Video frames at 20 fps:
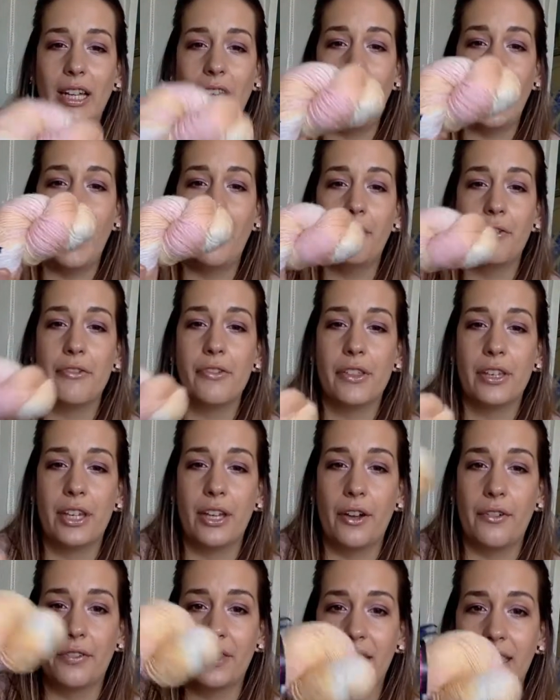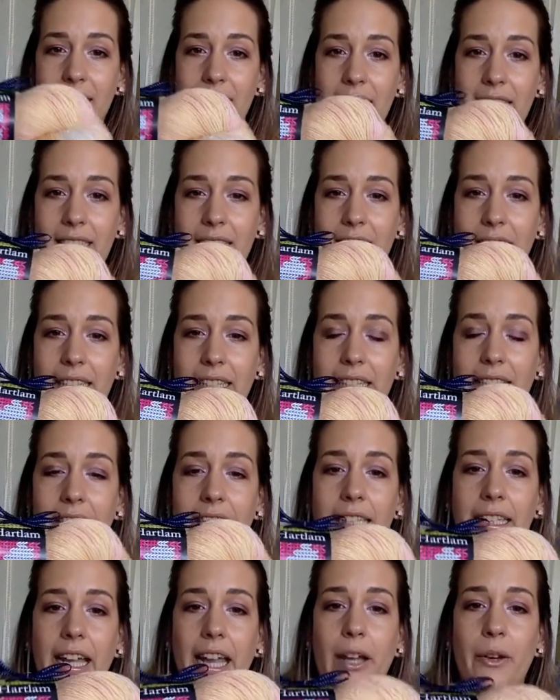I have 3 of these. It's in
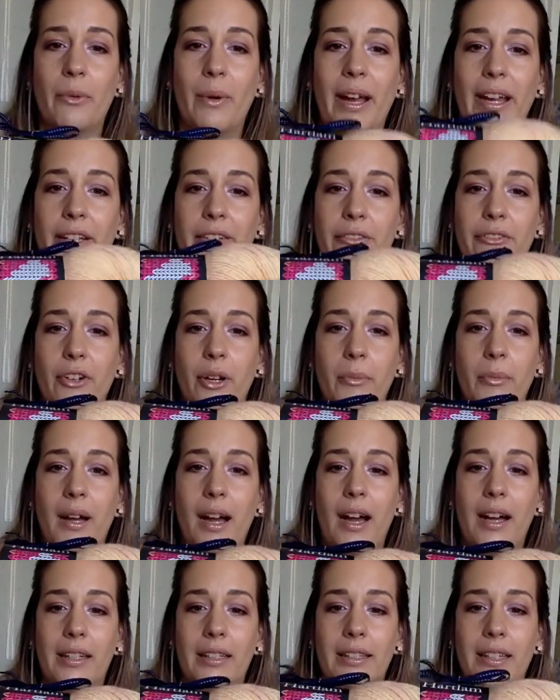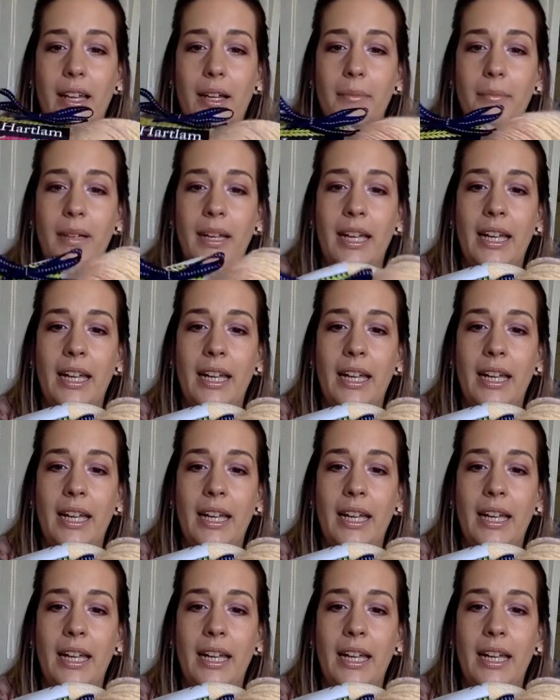DK weight from Heartland.